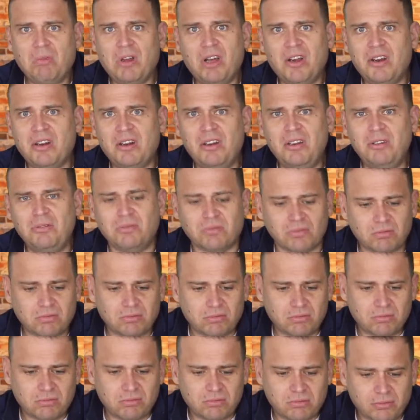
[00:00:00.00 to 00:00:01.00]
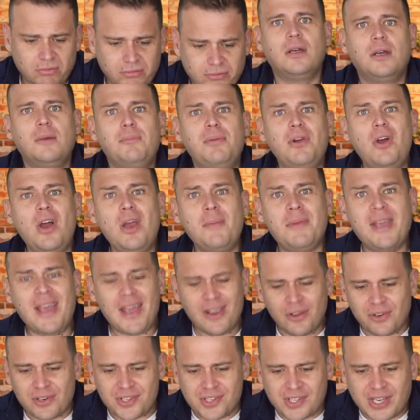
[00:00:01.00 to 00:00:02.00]
I don't know. Blimey,
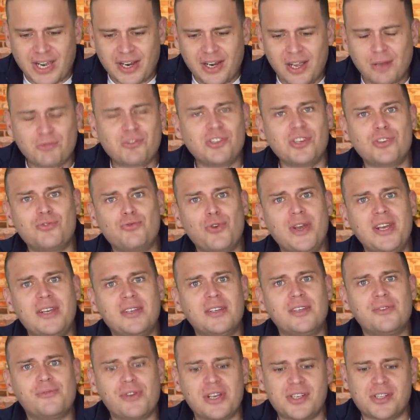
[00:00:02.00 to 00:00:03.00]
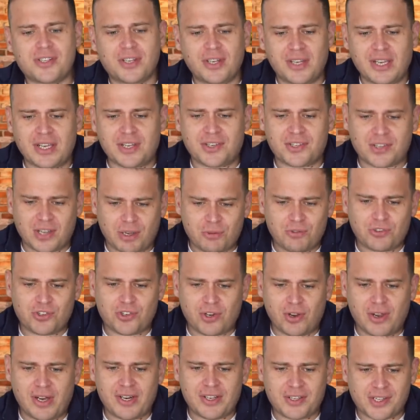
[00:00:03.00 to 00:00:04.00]
hang on a sec. I was just reading the rest of this. I was
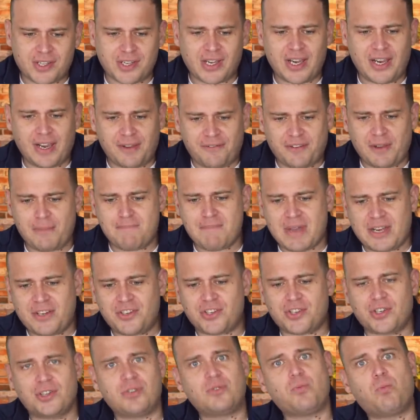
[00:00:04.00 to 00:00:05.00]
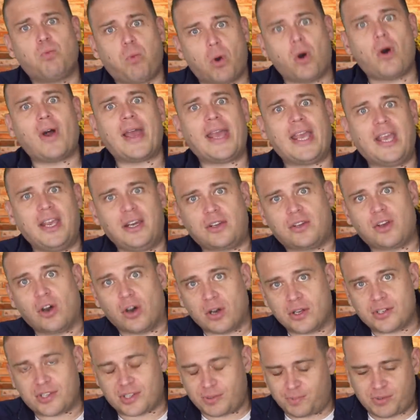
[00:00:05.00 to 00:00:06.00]
trying to see if it mentioned why he'd
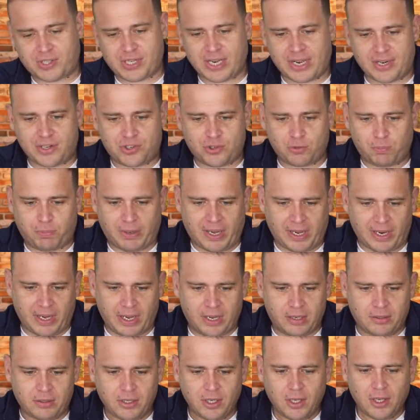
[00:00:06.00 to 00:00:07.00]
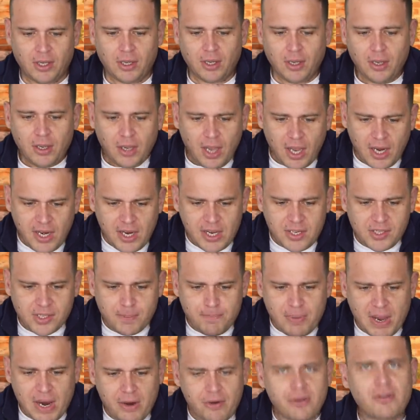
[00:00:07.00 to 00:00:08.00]
got a substantial payout. And there's a
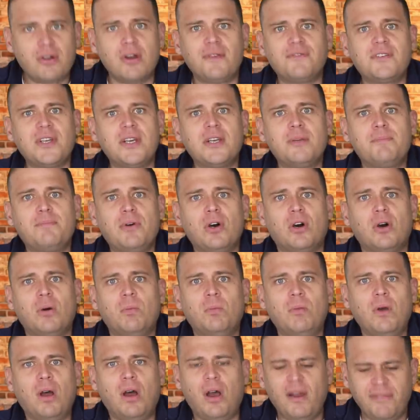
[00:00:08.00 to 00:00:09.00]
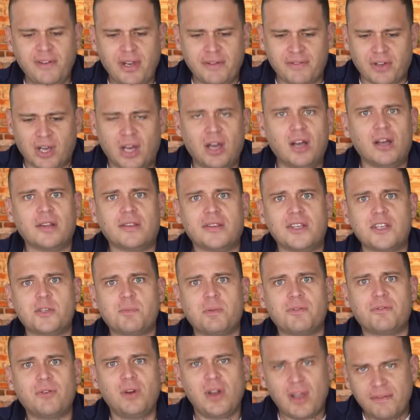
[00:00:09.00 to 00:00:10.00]
paragraph down the bottom. I've never heard this
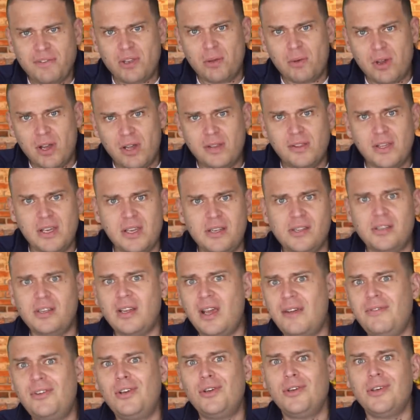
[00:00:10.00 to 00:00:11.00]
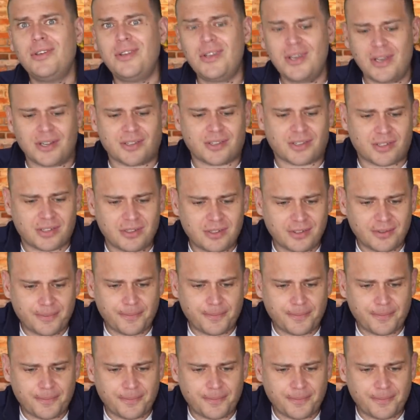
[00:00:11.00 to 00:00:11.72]
before. Have you heard this? Have a look at this.